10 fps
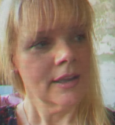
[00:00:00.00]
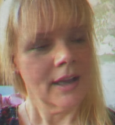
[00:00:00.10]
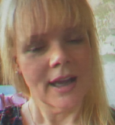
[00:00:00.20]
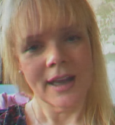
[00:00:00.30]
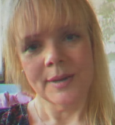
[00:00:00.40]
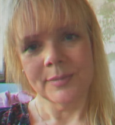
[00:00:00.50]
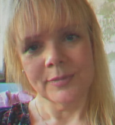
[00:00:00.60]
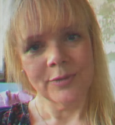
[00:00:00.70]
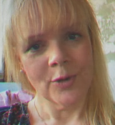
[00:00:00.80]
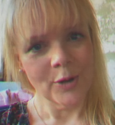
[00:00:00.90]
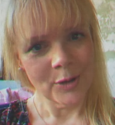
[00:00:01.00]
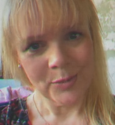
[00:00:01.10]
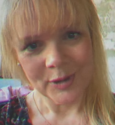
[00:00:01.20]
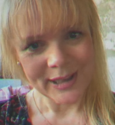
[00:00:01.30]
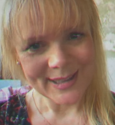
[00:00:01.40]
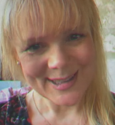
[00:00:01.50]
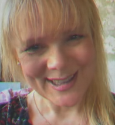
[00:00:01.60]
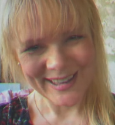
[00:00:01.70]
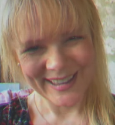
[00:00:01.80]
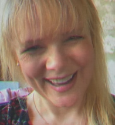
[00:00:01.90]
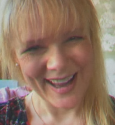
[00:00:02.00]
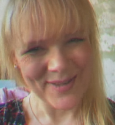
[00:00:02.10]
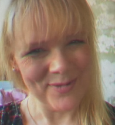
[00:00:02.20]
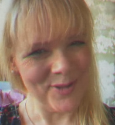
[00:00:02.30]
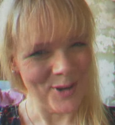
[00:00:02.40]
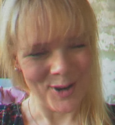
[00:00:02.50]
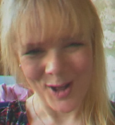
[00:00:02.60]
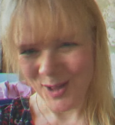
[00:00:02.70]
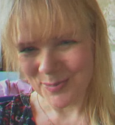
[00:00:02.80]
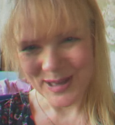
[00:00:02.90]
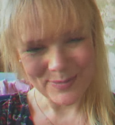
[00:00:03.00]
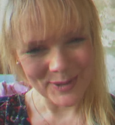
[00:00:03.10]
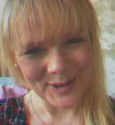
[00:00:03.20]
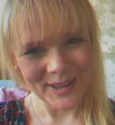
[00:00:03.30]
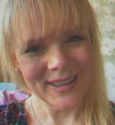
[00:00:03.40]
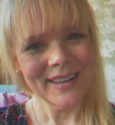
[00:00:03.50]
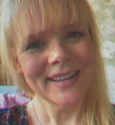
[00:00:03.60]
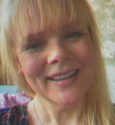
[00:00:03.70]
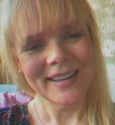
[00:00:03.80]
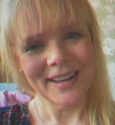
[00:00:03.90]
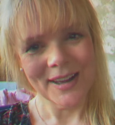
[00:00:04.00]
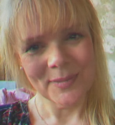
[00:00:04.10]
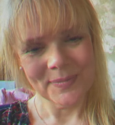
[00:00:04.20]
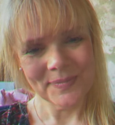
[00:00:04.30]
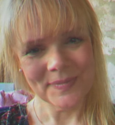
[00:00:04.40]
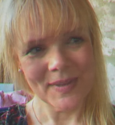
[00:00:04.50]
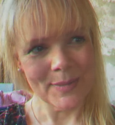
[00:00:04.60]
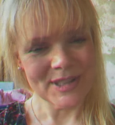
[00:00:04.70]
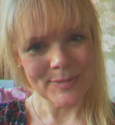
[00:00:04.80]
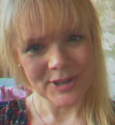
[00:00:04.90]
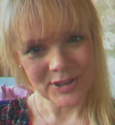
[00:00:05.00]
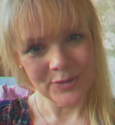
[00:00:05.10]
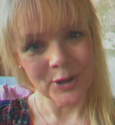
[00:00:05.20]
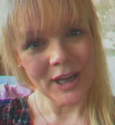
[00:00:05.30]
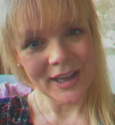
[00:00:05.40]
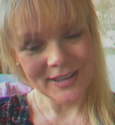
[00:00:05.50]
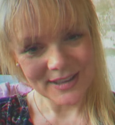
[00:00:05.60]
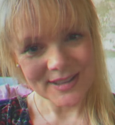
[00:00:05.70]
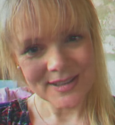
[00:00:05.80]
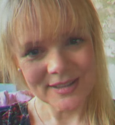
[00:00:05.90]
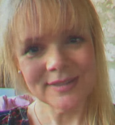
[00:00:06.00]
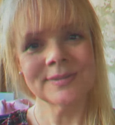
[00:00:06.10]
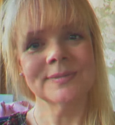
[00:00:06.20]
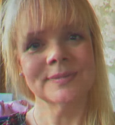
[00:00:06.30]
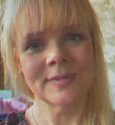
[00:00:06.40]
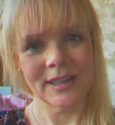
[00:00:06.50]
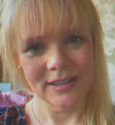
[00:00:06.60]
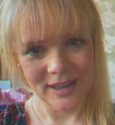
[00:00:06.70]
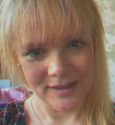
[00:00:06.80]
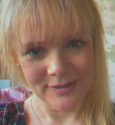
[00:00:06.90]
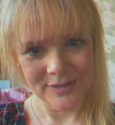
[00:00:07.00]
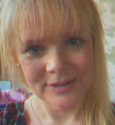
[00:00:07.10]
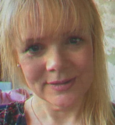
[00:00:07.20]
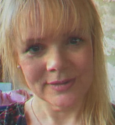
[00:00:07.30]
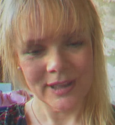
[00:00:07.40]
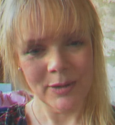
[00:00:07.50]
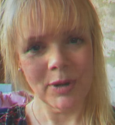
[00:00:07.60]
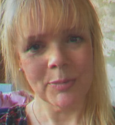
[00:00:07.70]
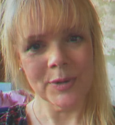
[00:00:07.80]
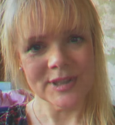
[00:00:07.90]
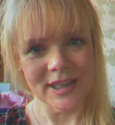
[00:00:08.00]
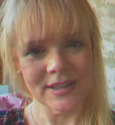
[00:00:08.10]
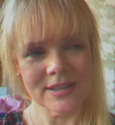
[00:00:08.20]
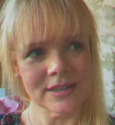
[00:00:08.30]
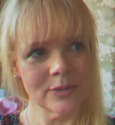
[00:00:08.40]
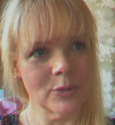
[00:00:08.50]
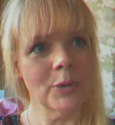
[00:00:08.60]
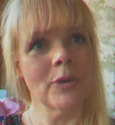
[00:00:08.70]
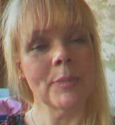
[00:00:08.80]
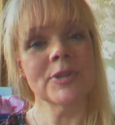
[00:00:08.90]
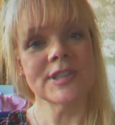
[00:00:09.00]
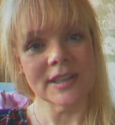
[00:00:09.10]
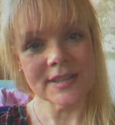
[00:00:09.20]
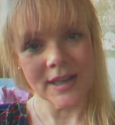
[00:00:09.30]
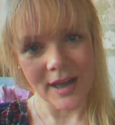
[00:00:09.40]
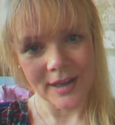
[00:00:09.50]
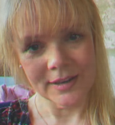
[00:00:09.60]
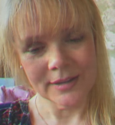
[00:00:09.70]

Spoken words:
I am for the police, I'm for all people. I'm especially for kindness and love and what represents God.